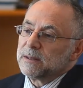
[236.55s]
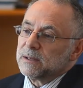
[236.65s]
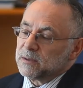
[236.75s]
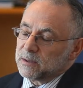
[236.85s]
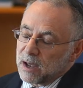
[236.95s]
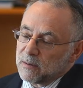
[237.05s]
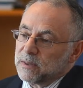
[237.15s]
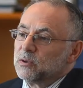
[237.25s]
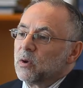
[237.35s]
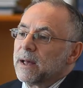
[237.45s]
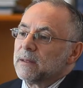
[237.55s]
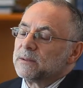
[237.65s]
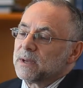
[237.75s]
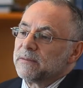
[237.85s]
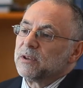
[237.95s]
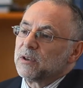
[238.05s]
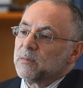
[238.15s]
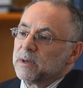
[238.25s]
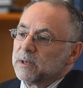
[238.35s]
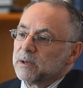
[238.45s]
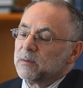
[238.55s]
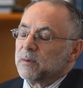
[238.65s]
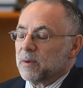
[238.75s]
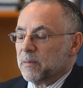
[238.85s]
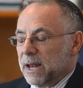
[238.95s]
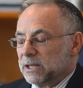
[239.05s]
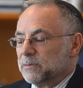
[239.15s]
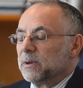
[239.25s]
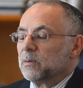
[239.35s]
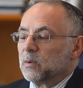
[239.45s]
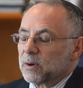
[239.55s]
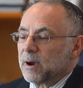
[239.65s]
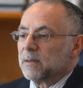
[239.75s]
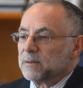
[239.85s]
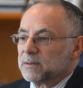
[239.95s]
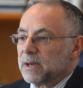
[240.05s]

They sit down with the Joint Health and Safety Committee, with the management and worker health and